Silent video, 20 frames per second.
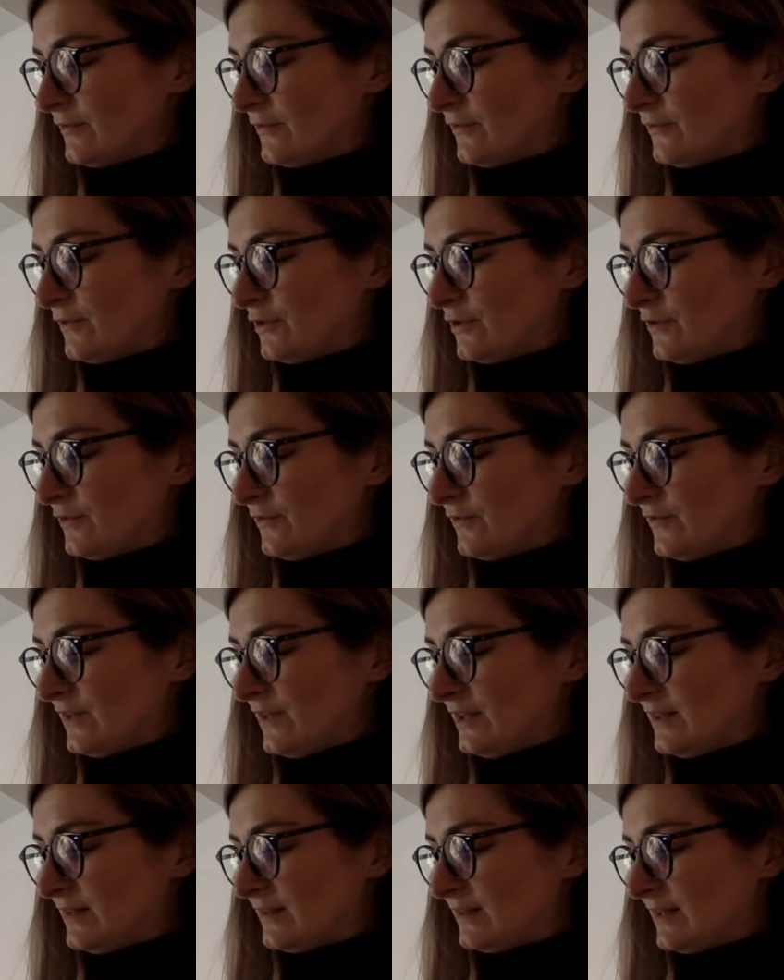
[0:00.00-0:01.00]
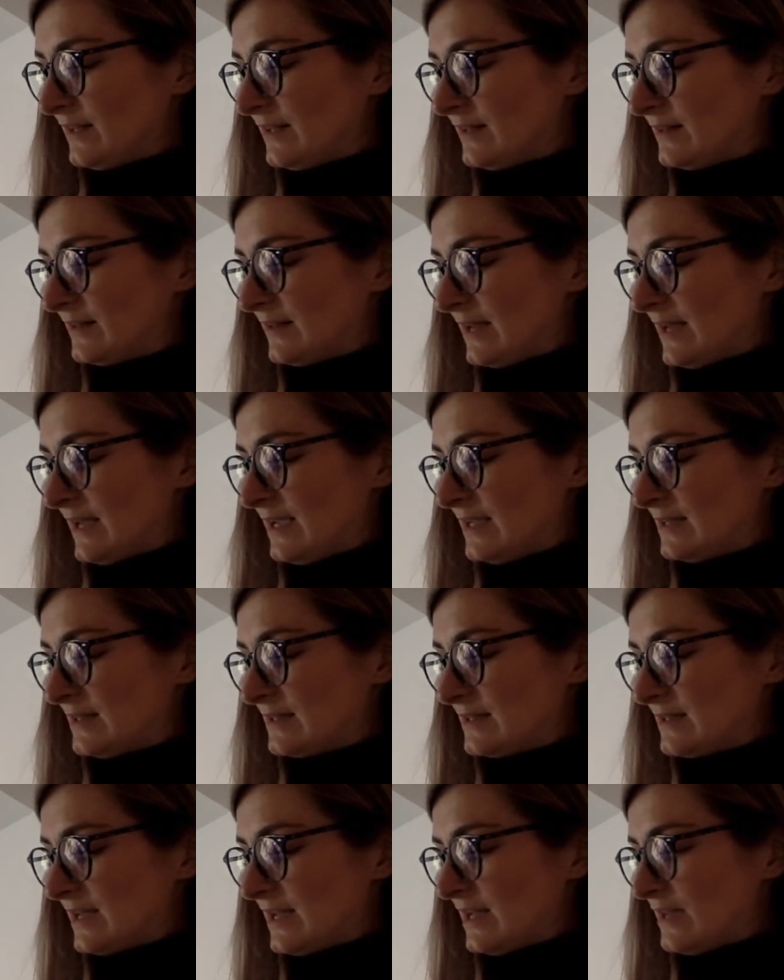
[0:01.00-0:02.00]
4/5 is
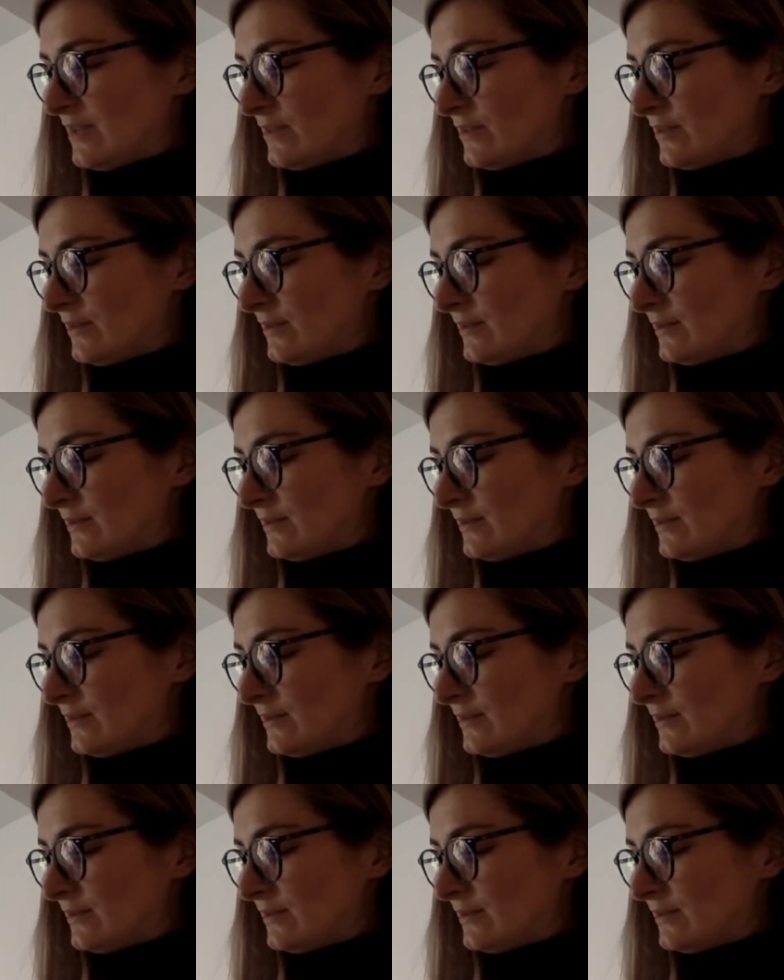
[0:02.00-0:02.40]
8/10.